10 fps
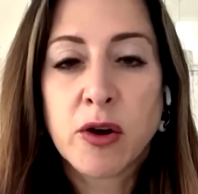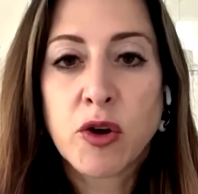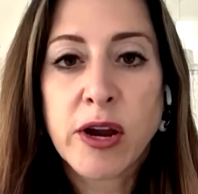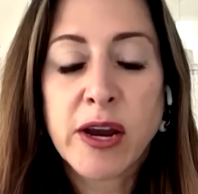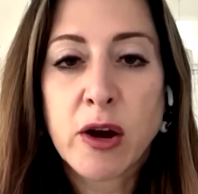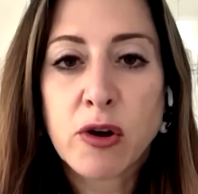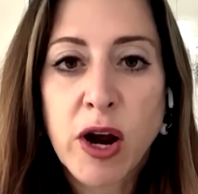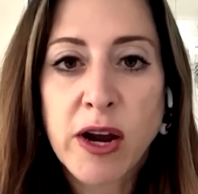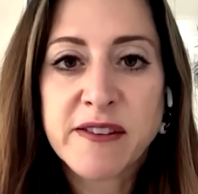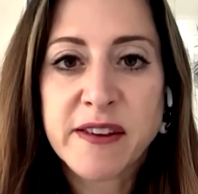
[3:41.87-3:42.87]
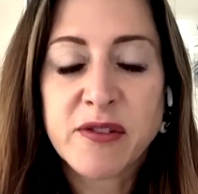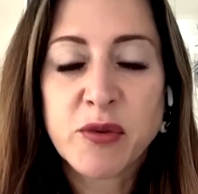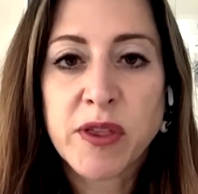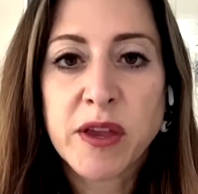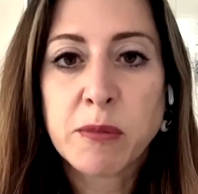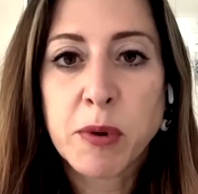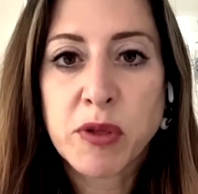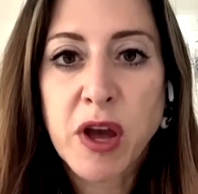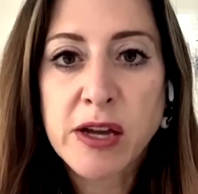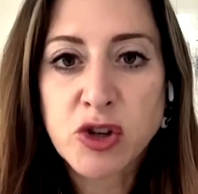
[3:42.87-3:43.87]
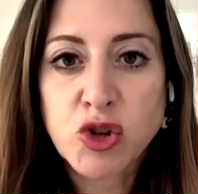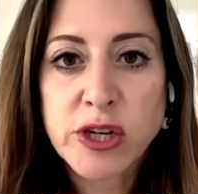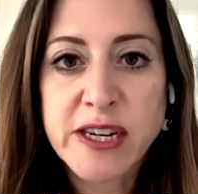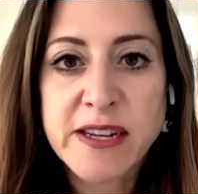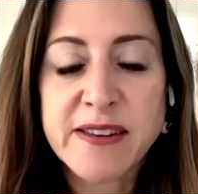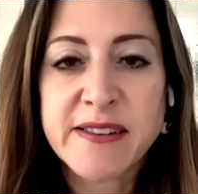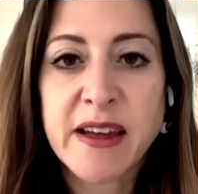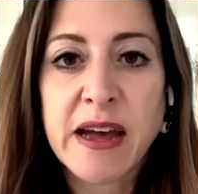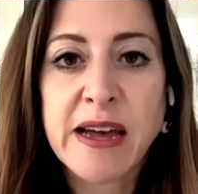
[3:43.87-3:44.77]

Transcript: creating a crisis within both countries.